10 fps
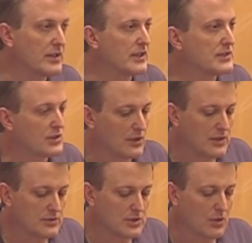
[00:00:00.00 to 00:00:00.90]
thing. So
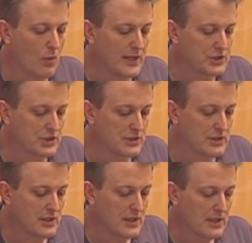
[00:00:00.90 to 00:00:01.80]
here's a question
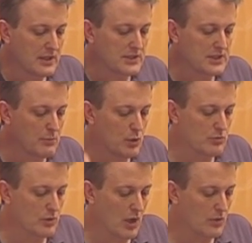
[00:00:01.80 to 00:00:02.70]
that
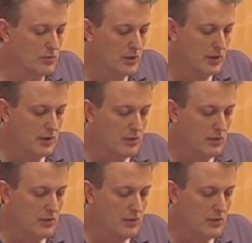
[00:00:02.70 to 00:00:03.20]
someone wrote,